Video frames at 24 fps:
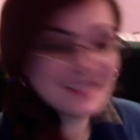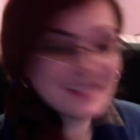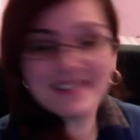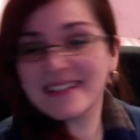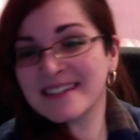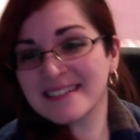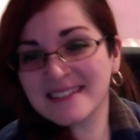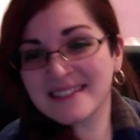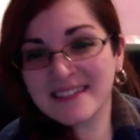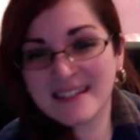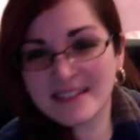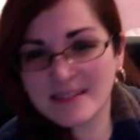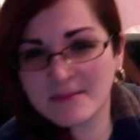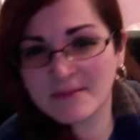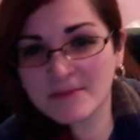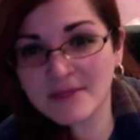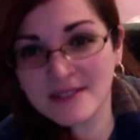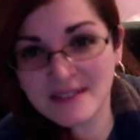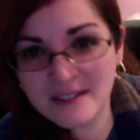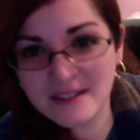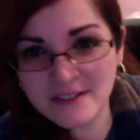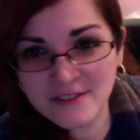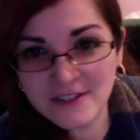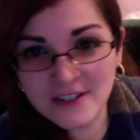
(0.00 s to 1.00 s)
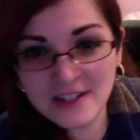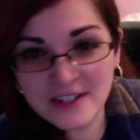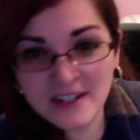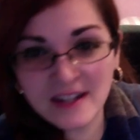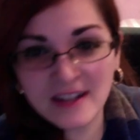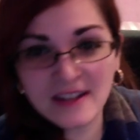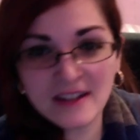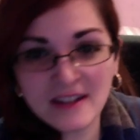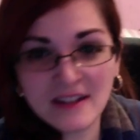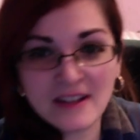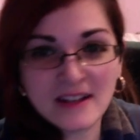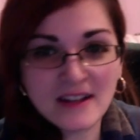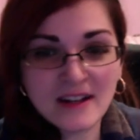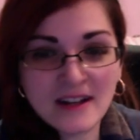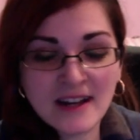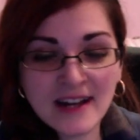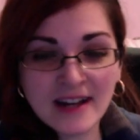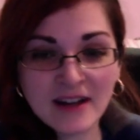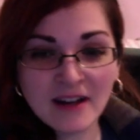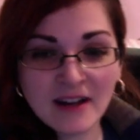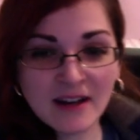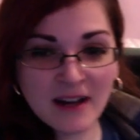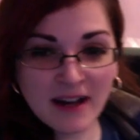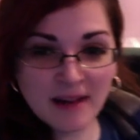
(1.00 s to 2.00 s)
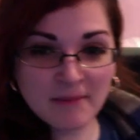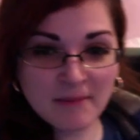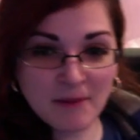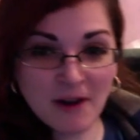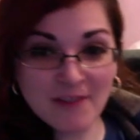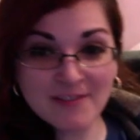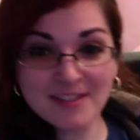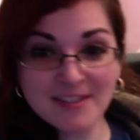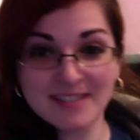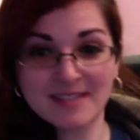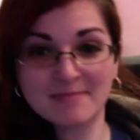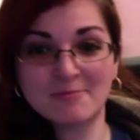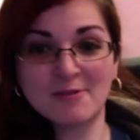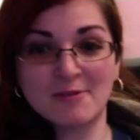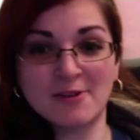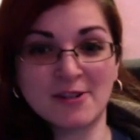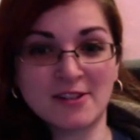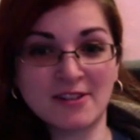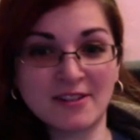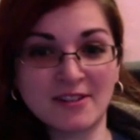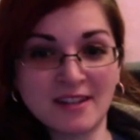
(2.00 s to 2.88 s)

nice to get something different. Uh, I'm obviously wearing,